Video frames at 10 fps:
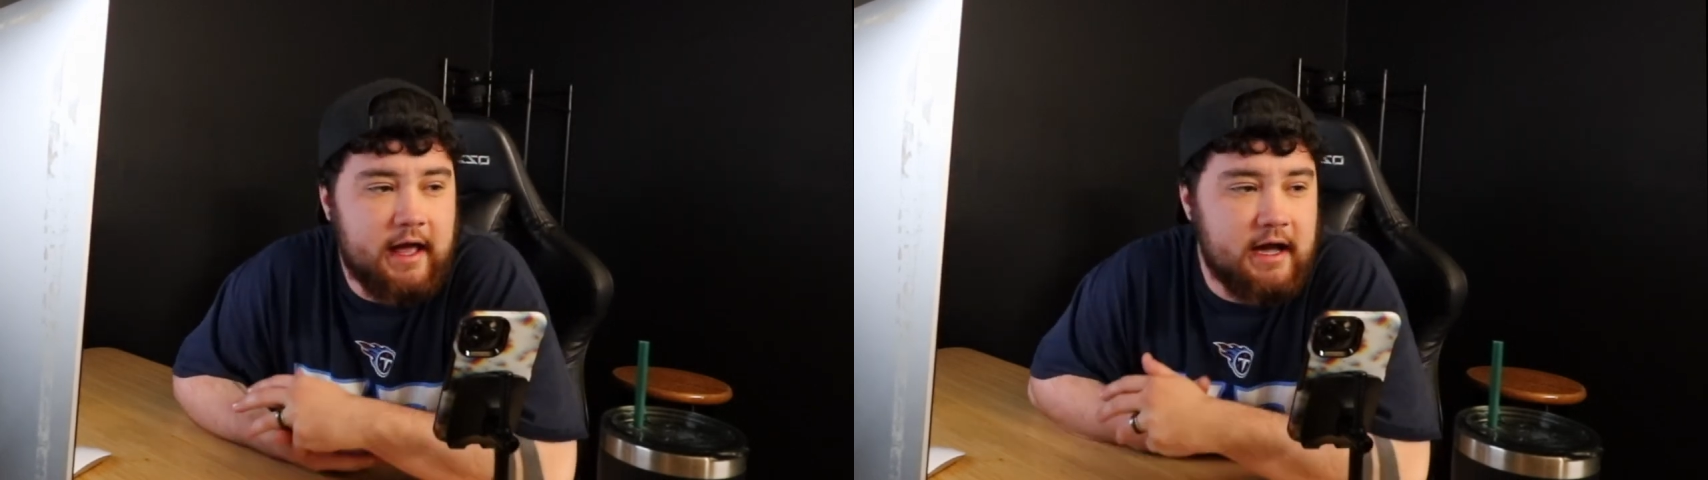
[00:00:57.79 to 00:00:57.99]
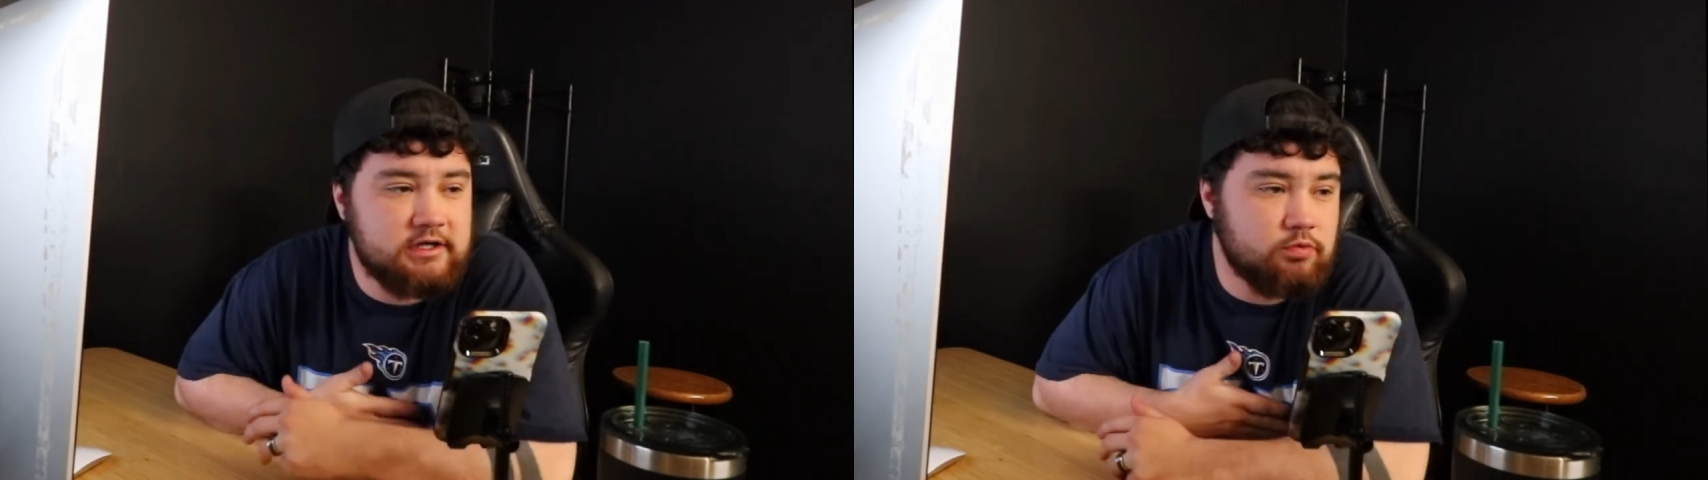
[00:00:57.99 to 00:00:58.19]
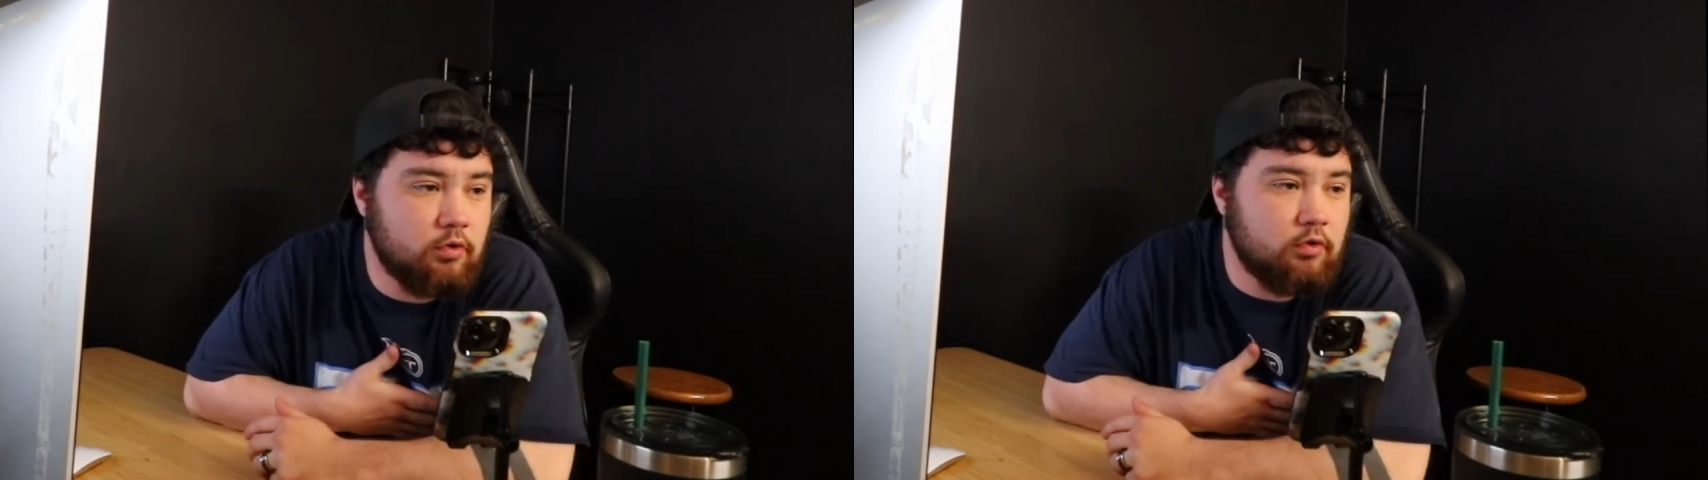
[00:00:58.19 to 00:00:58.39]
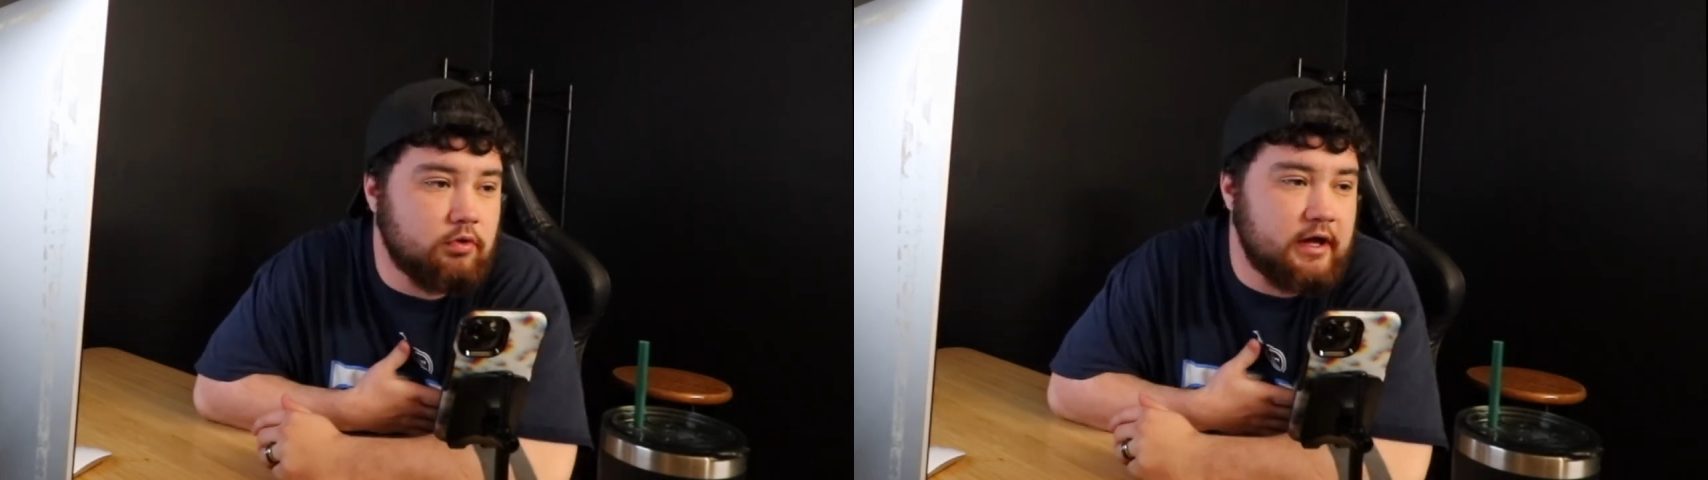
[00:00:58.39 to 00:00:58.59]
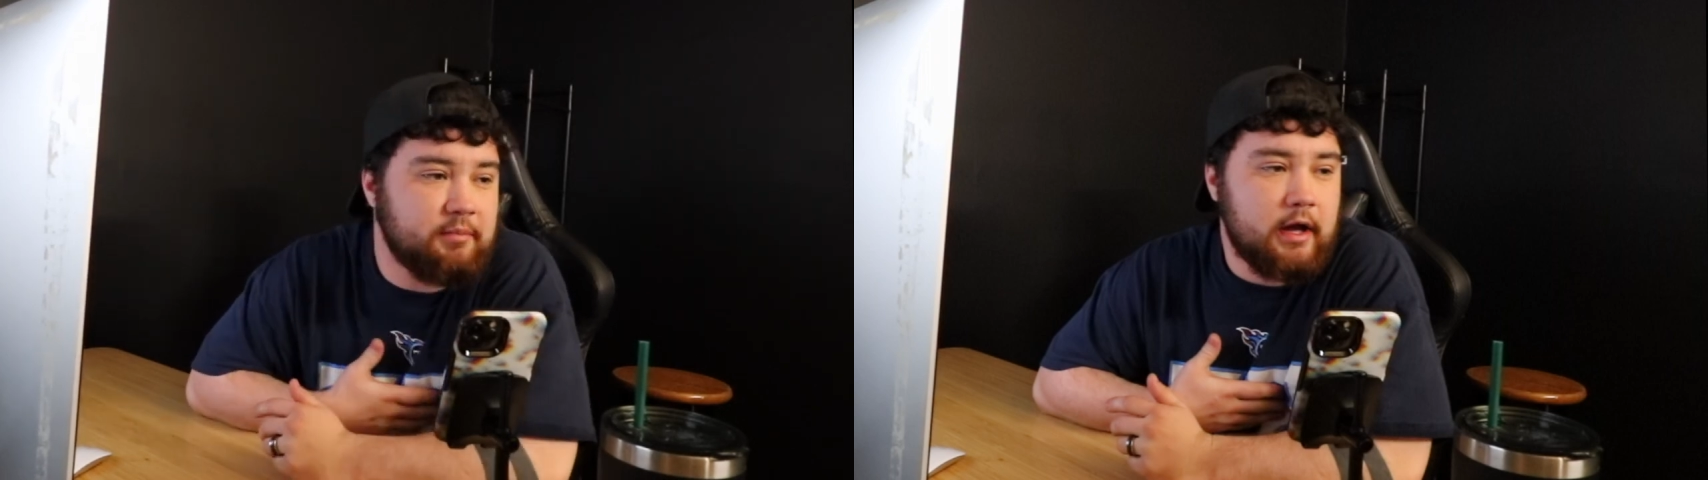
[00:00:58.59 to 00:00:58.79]
actual
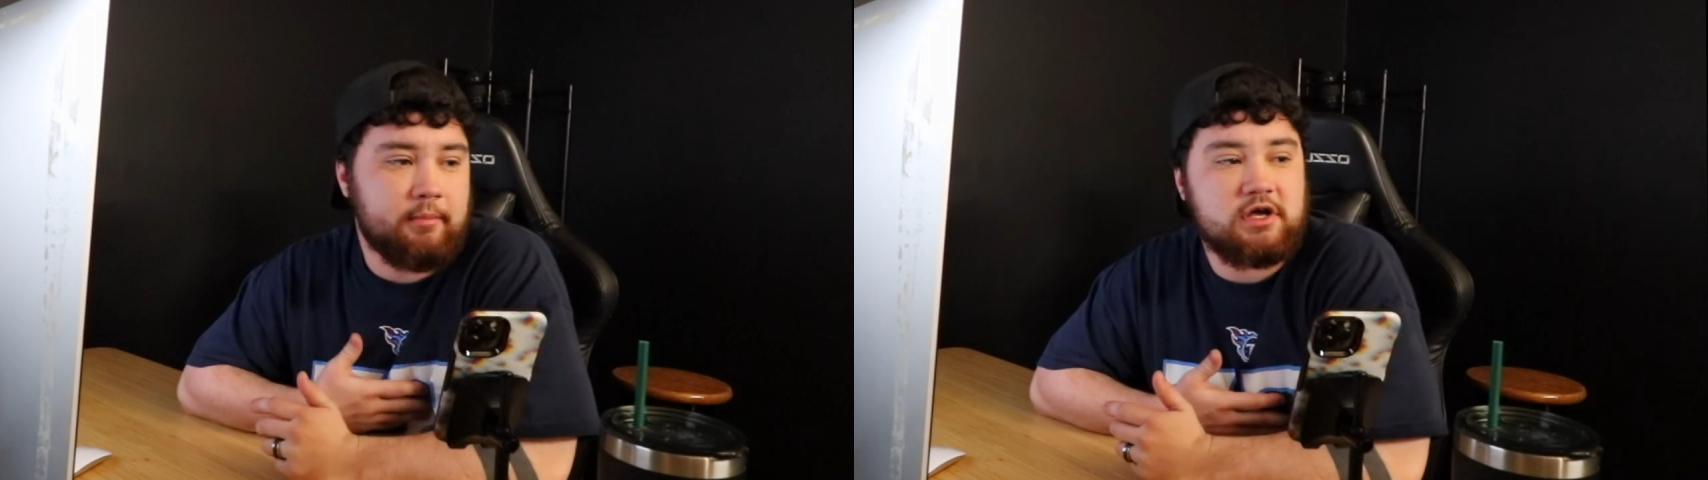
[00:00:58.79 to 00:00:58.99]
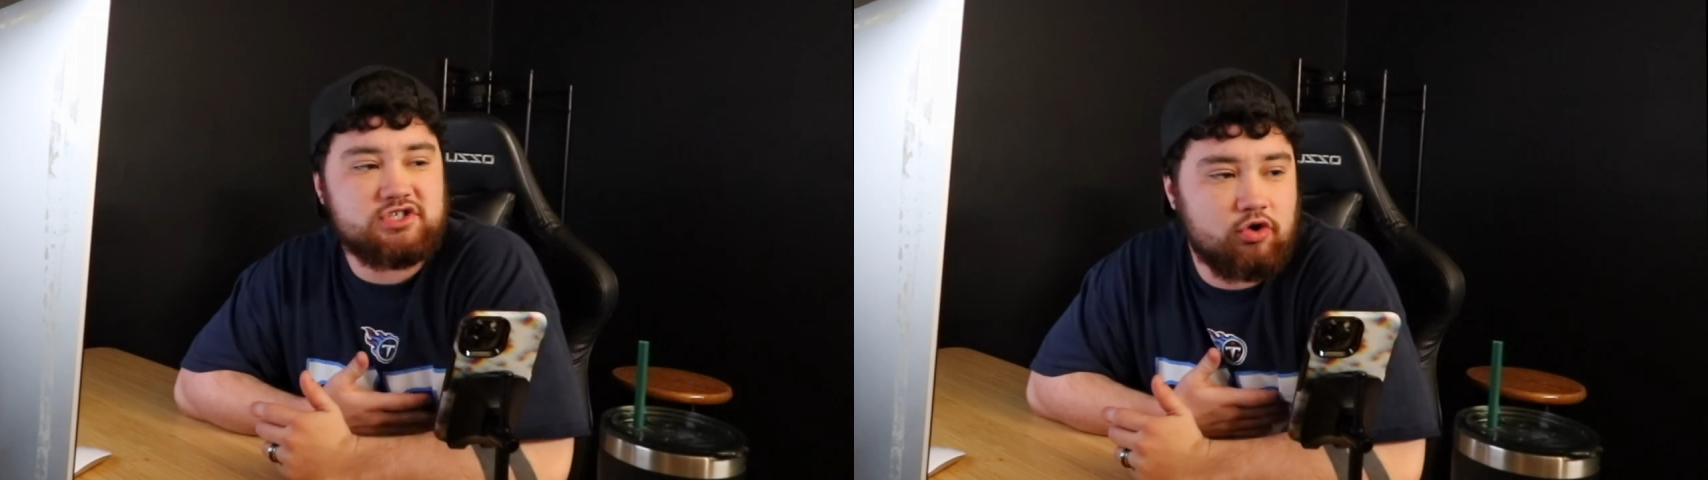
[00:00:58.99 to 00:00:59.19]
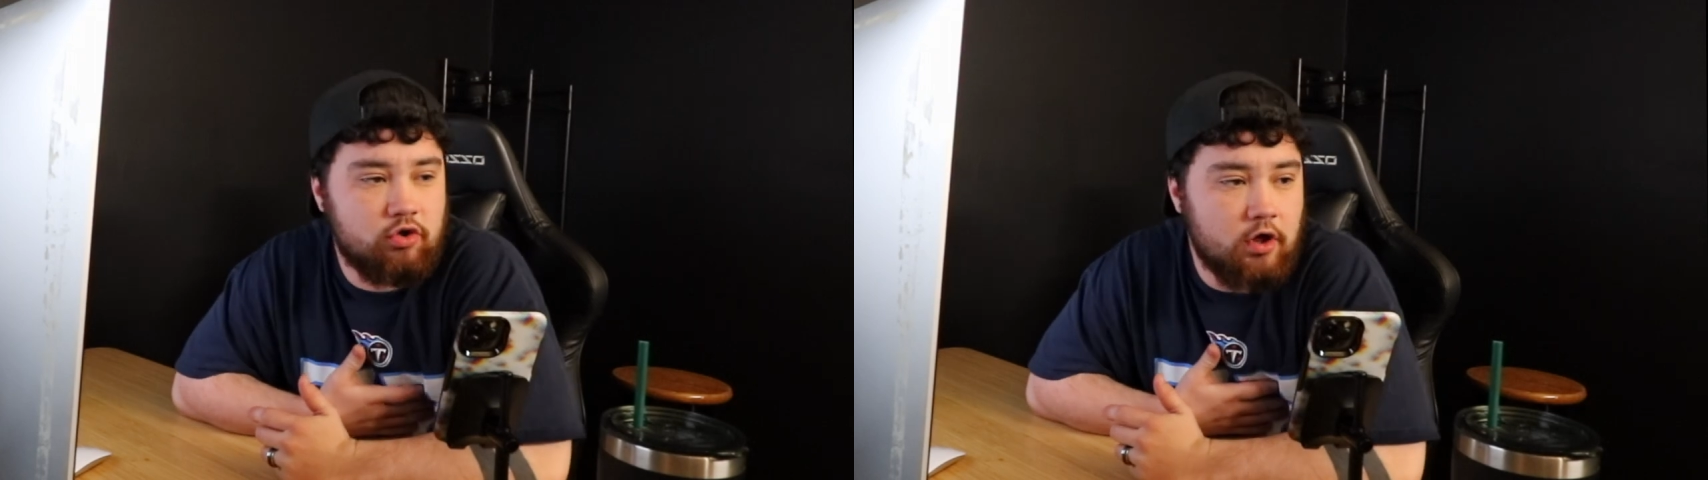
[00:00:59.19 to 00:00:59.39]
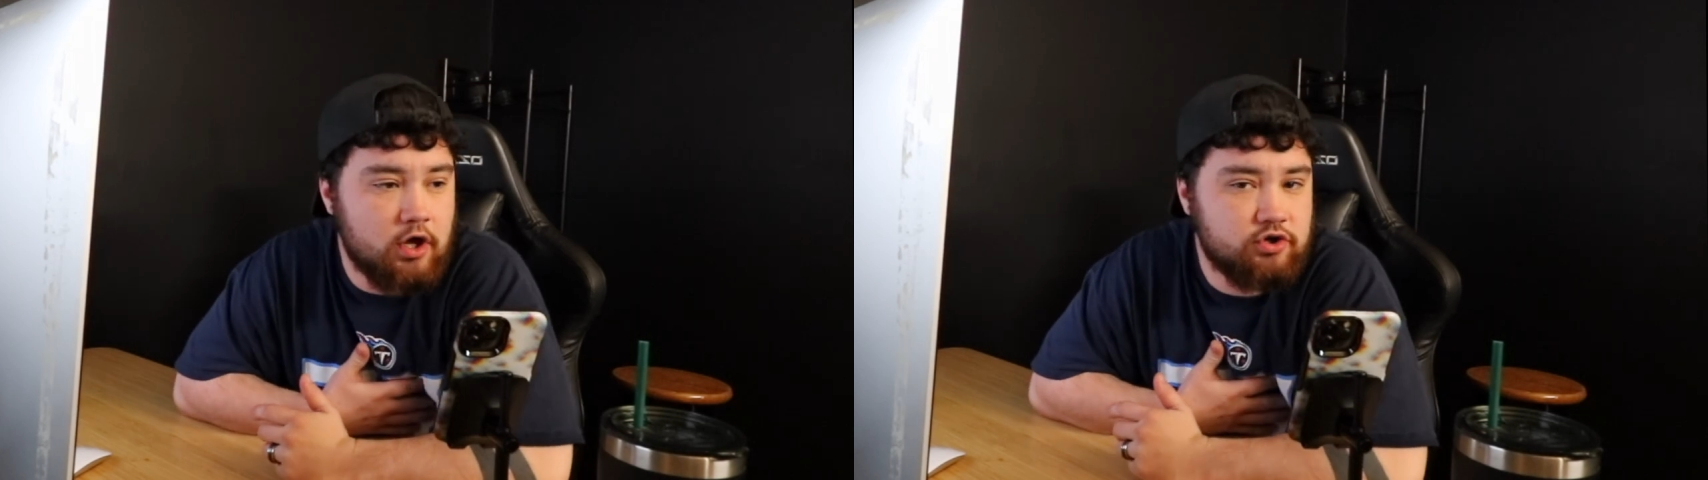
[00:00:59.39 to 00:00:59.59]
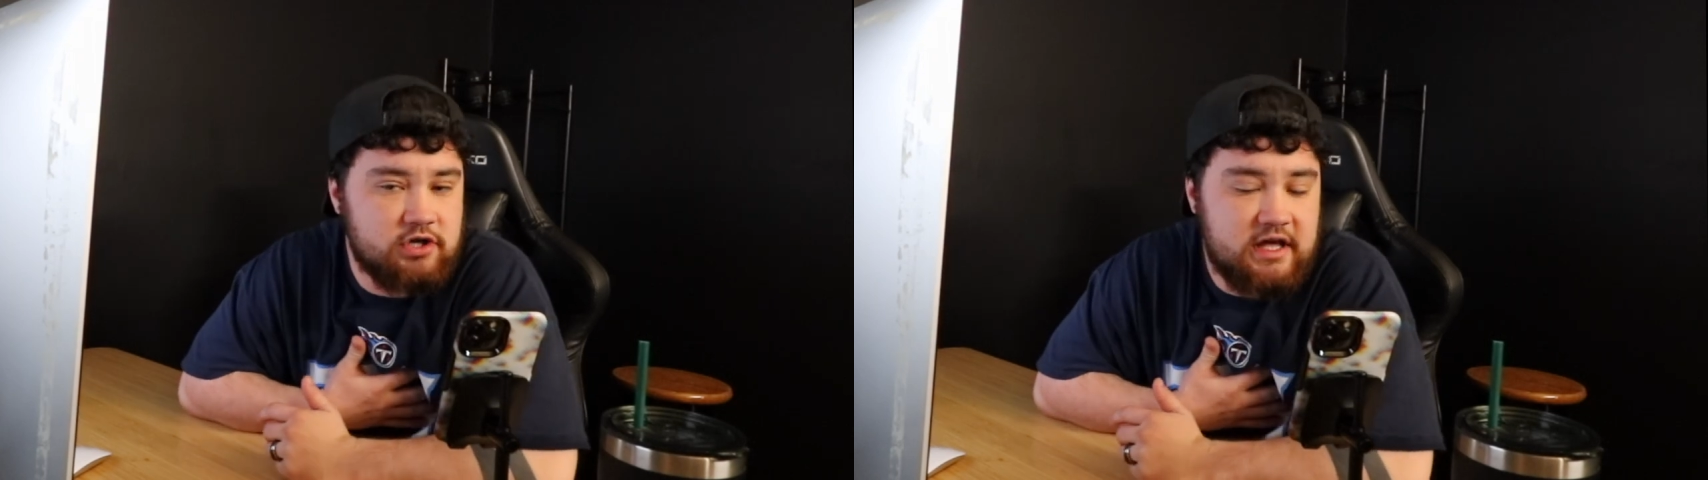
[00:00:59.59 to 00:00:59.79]
like my muscle
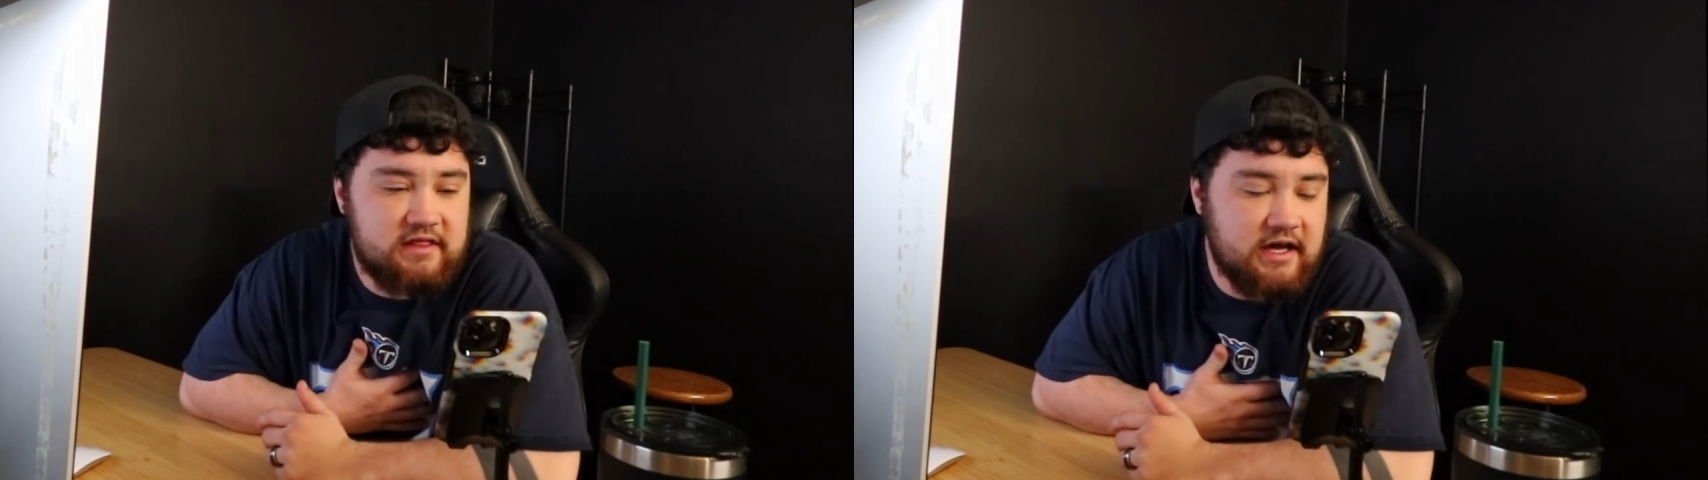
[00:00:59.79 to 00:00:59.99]
underneath.